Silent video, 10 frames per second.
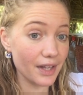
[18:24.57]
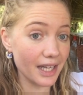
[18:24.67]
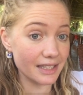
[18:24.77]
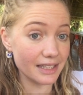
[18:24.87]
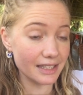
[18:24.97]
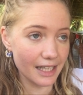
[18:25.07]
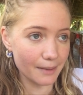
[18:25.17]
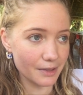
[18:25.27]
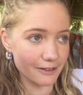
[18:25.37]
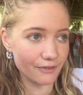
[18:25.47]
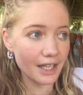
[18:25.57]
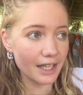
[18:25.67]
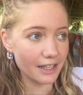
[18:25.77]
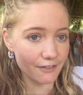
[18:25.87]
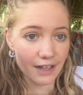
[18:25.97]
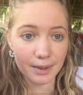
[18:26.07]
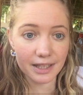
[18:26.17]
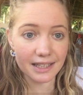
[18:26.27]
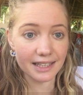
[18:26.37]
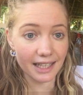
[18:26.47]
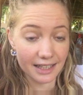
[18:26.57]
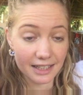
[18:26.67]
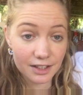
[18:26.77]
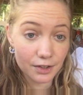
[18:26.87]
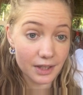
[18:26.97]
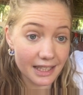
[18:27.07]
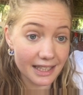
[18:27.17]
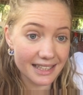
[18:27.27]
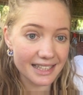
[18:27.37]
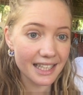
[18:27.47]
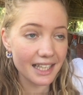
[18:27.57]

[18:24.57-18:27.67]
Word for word: and in terms of their family, their histories.